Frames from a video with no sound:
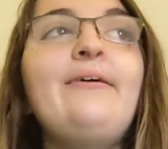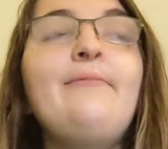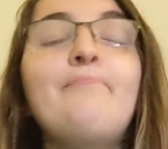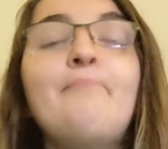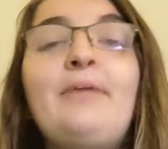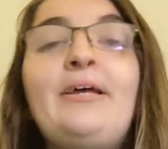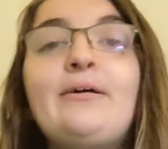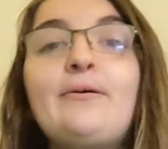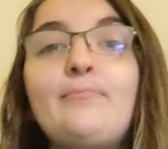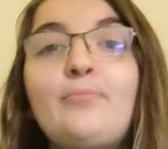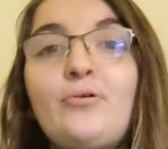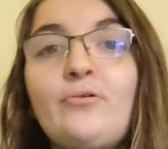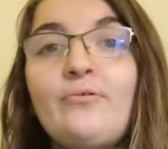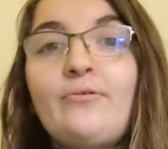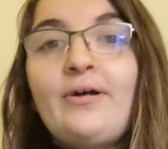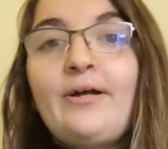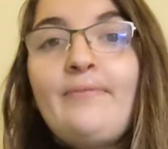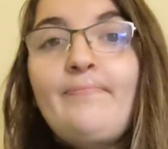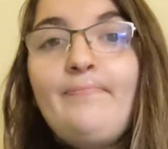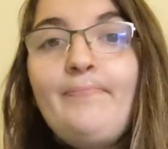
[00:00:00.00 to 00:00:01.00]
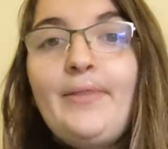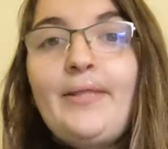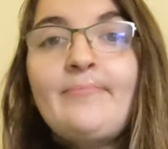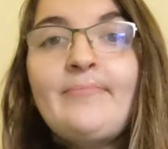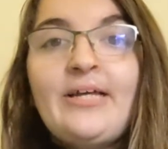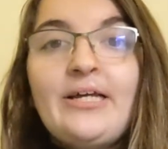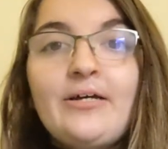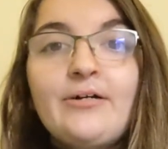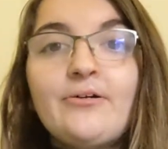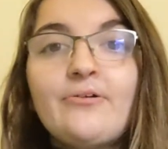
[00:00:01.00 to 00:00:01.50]
make a program, they
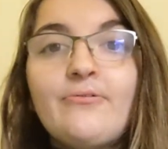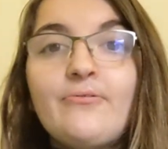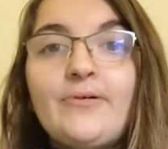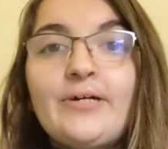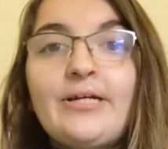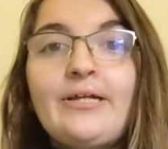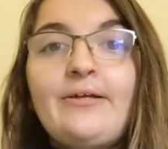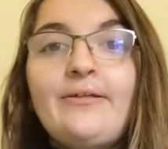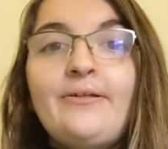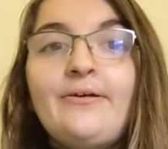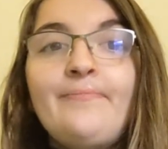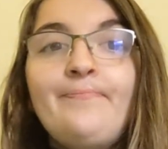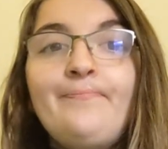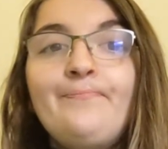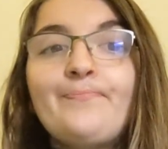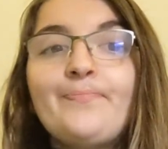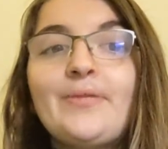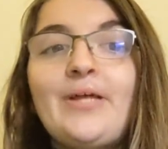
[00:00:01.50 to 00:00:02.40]
make a curriculum,